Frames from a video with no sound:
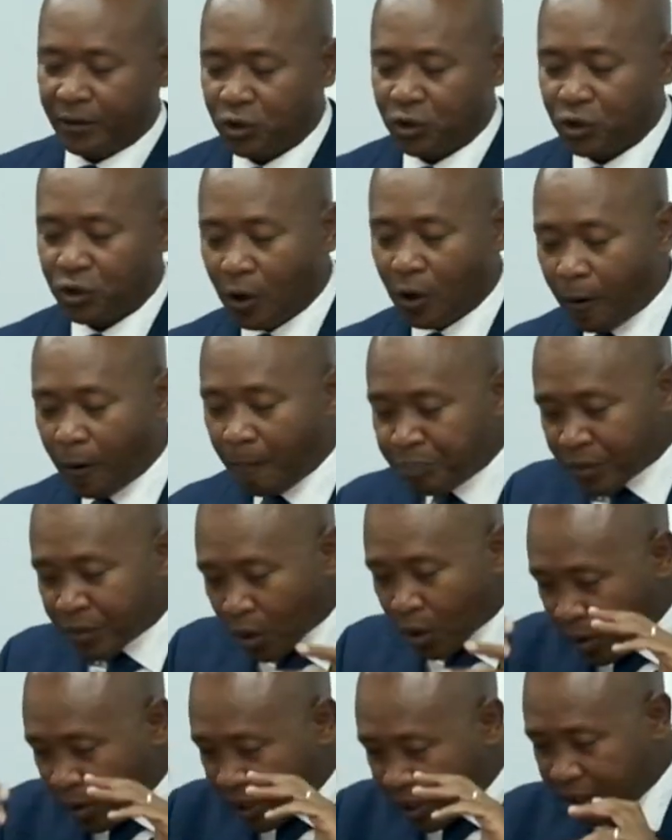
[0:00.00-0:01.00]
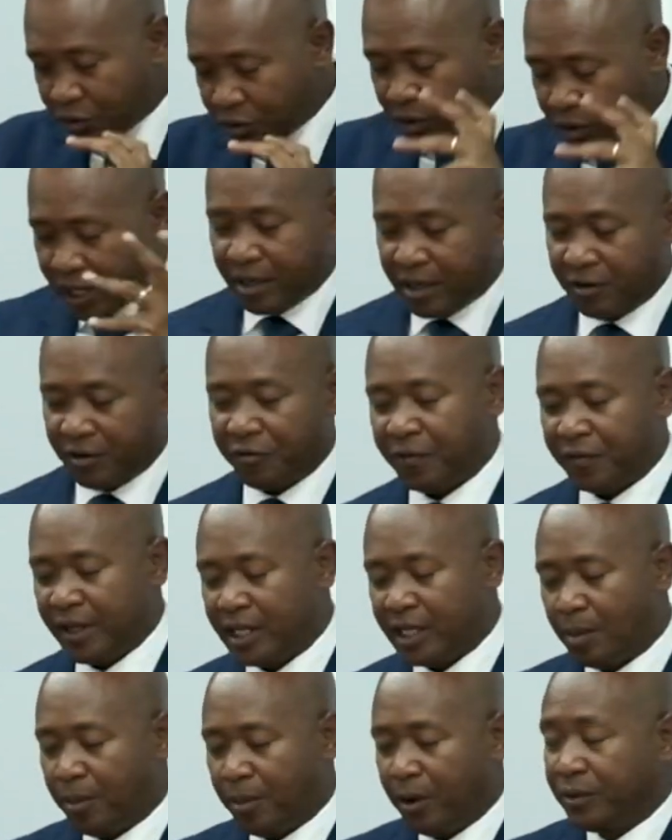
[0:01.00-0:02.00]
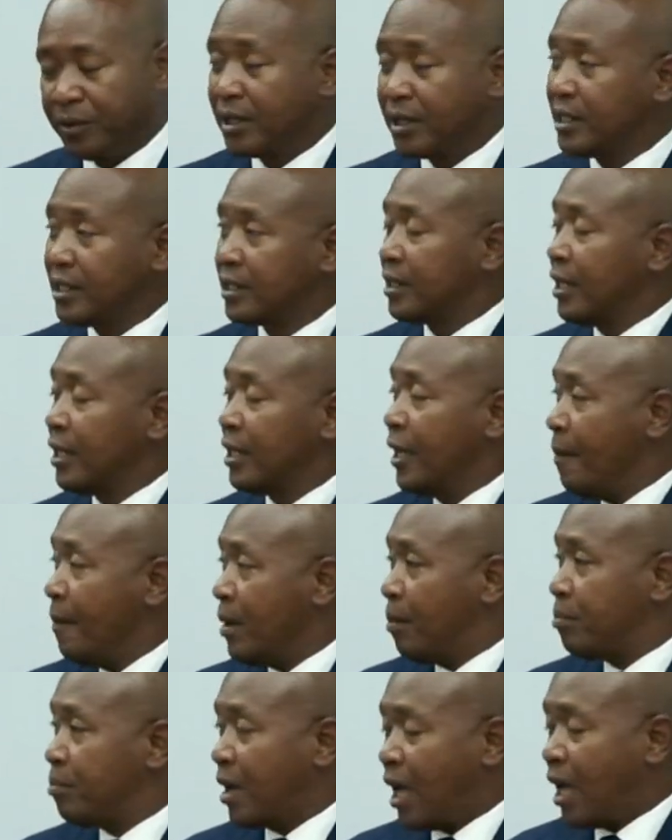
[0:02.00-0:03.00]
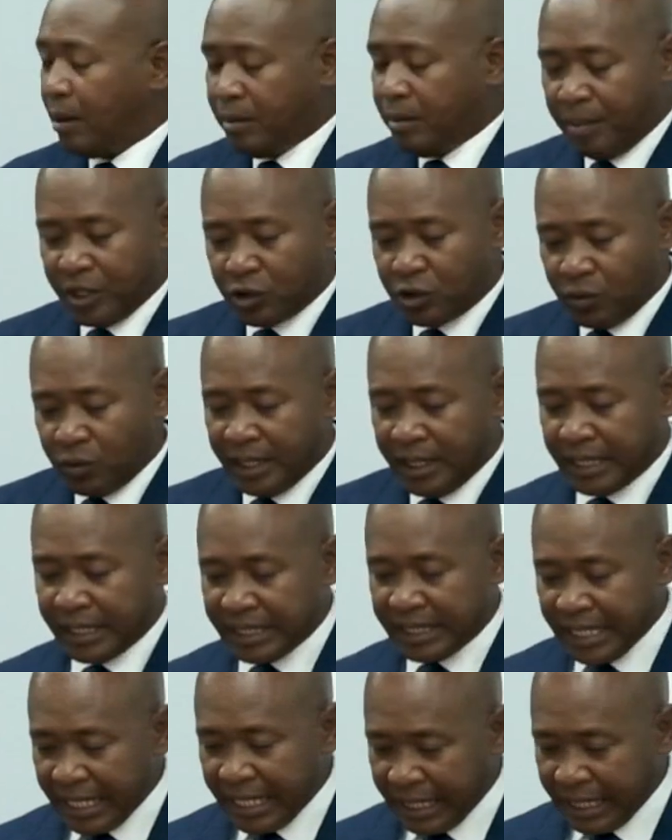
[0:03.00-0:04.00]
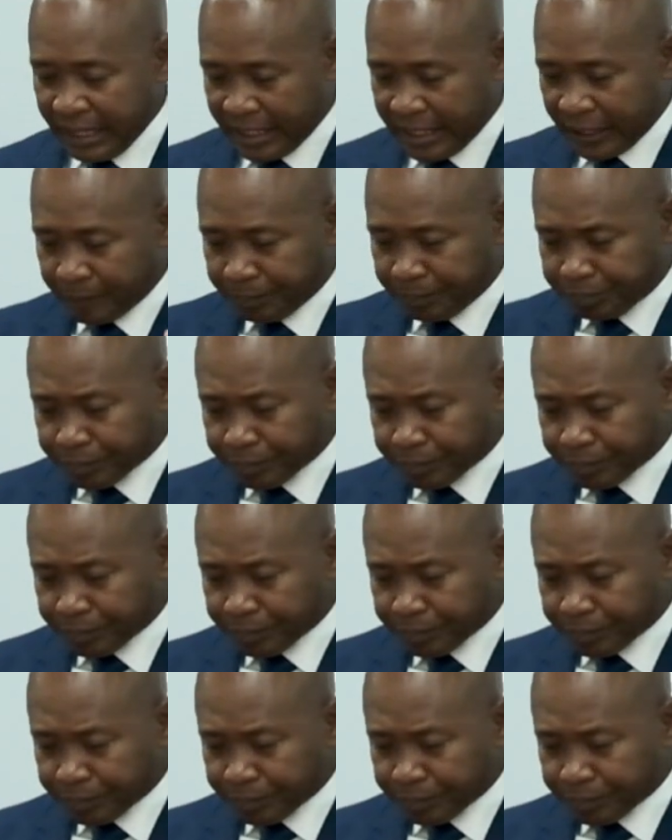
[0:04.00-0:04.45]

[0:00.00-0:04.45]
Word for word: So we need to kind of think about this problem as well. Indeed,